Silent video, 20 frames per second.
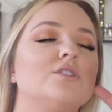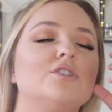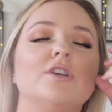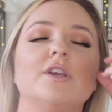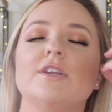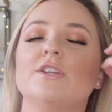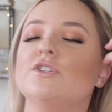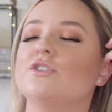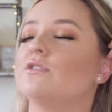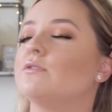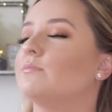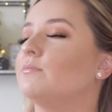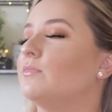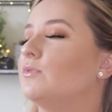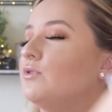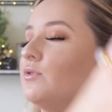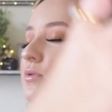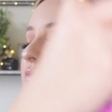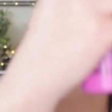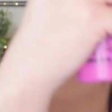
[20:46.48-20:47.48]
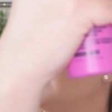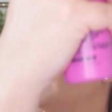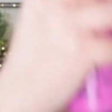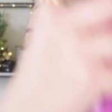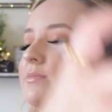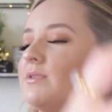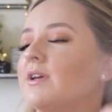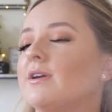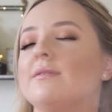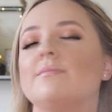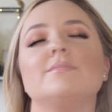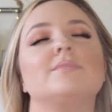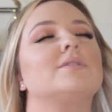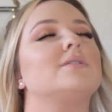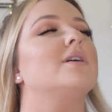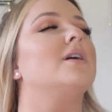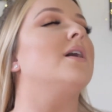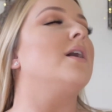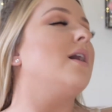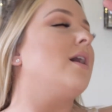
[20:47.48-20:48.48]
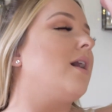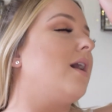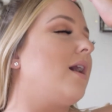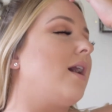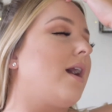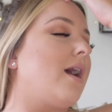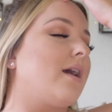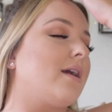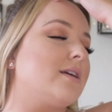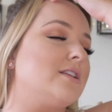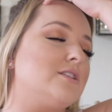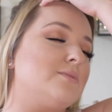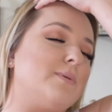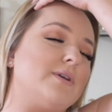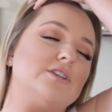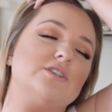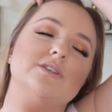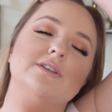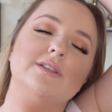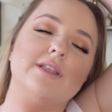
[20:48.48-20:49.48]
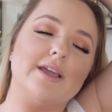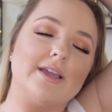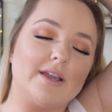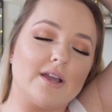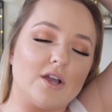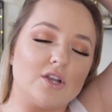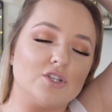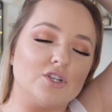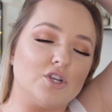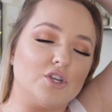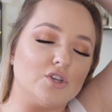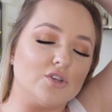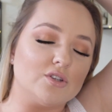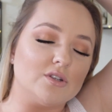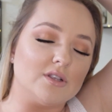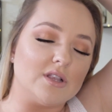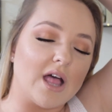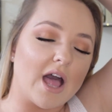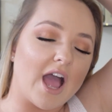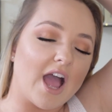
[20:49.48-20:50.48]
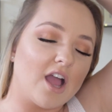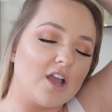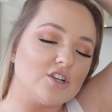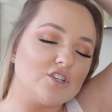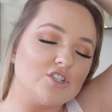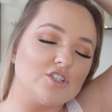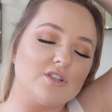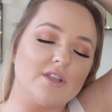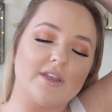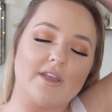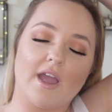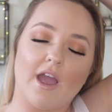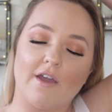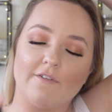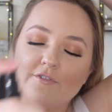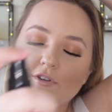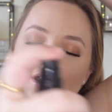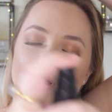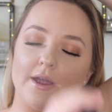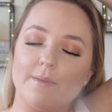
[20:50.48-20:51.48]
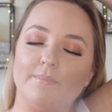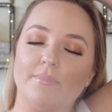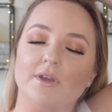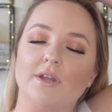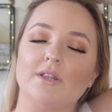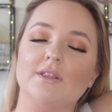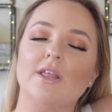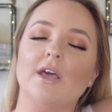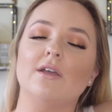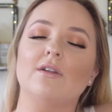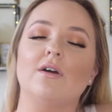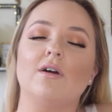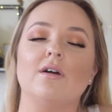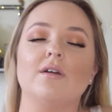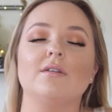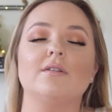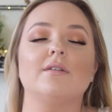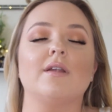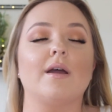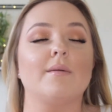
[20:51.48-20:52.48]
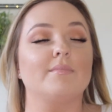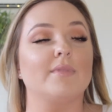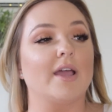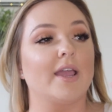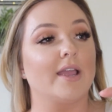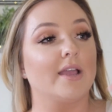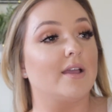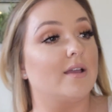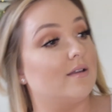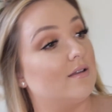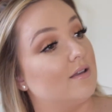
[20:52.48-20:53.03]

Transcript: change your mood? Sometimes, especially like a good lash, like after I put that on, I'm like,